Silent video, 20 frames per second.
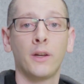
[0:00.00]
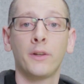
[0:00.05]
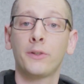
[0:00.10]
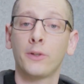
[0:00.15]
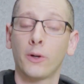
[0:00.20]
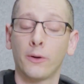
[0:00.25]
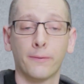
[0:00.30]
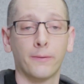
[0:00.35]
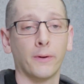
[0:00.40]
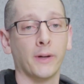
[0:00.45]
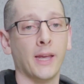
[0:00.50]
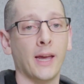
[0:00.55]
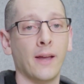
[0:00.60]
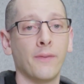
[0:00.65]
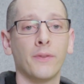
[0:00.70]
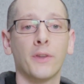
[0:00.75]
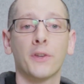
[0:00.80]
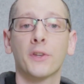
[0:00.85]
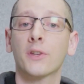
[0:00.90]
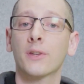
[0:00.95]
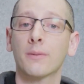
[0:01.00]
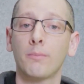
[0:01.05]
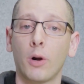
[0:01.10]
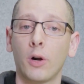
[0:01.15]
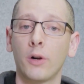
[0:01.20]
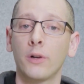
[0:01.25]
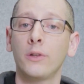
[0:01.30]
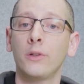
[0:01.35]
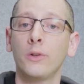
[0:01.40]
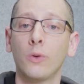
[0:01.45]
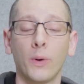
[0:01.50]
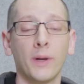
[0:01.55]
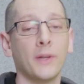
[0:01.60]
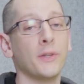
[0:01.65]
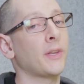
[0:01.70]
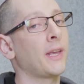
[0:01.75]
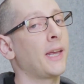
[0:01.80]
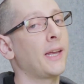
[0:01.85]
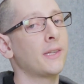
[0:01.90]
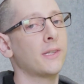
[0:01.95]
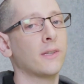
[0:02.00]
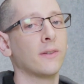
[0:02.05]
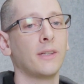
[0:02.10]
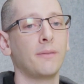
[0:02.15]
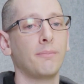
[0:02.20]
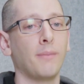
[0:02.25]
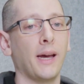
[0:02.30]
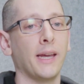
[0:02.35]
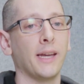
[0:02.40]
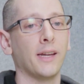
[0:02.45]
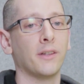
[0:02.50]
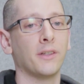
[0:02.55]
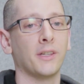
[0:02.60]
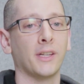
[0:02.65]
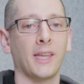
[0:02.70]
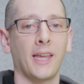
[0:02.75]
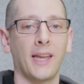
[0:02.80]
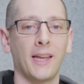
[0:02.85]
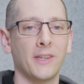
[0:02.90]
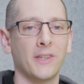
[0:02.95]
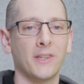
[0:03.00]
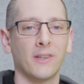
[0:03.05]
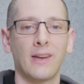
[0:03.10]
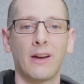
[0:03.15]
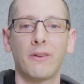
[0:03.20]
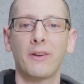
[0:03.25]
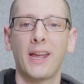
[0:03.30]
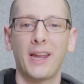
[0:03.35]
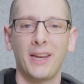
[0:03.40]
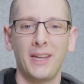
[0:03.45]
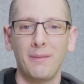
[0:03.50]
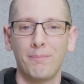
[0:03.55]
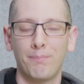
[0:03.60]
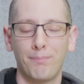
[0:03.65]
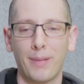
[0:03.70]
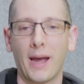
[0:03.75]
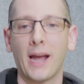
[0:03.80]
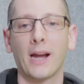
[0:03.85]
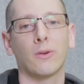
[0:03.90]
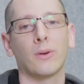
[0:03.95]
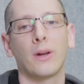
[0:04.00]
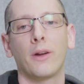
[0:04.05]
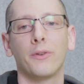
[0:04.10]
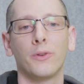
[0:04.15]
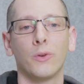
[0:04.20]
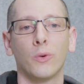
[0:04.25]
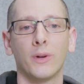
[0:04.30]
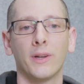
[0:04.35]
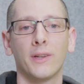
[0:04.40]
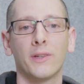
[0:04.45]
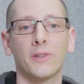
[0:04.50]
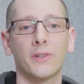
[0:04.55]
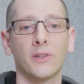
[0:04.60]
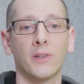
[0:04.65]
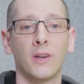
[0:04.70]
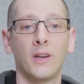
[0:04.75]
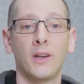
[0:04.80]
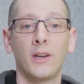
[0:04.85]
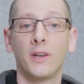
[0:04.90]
Don't forget the smart noise-canceling mic to cancel out any background noise,